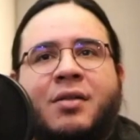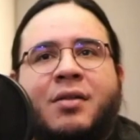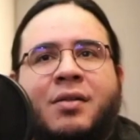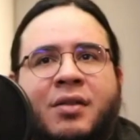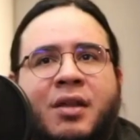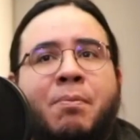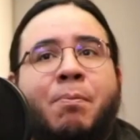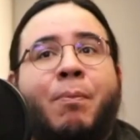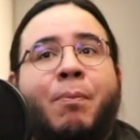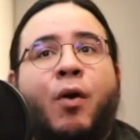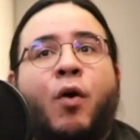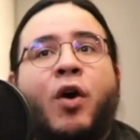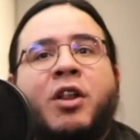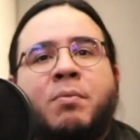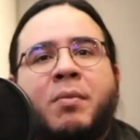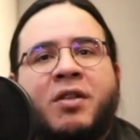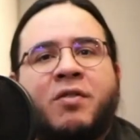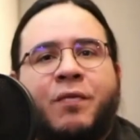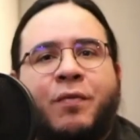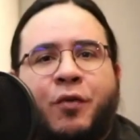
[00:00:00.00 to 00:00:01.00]

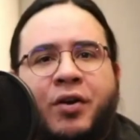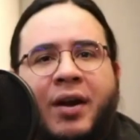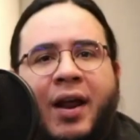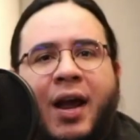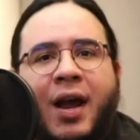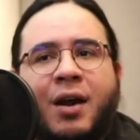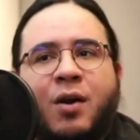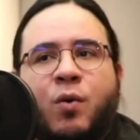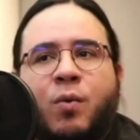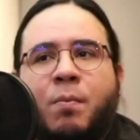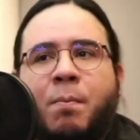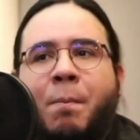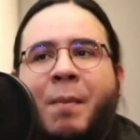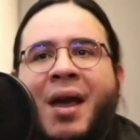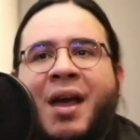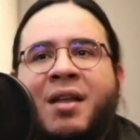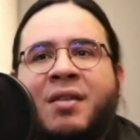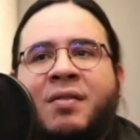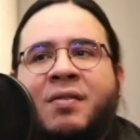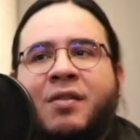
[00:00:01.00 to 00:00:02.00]
deployment for them
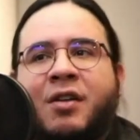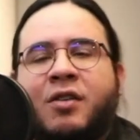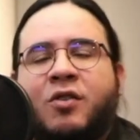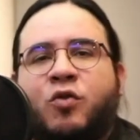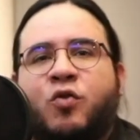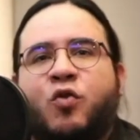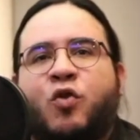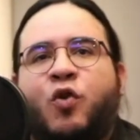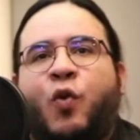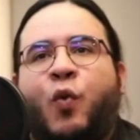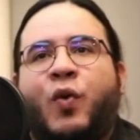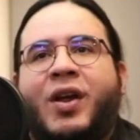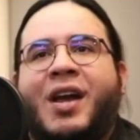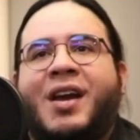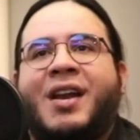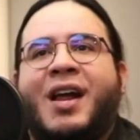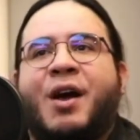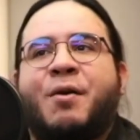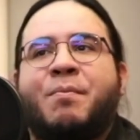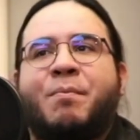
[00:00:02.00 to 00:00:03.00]
meant to
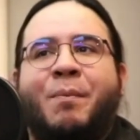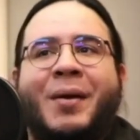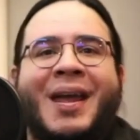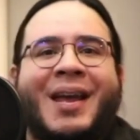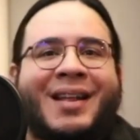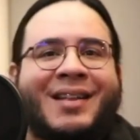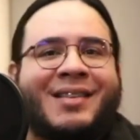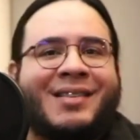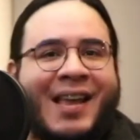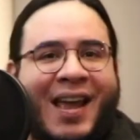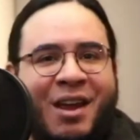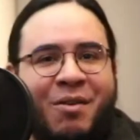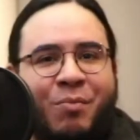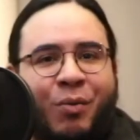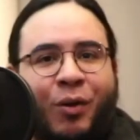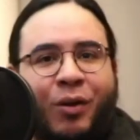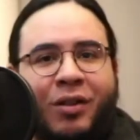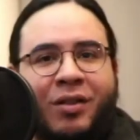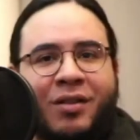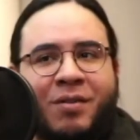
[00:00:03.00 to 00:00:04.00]
create a big
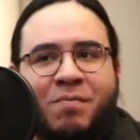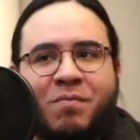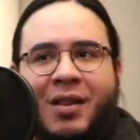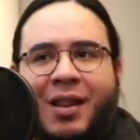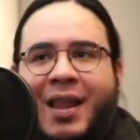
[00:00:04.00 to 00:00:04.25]
table,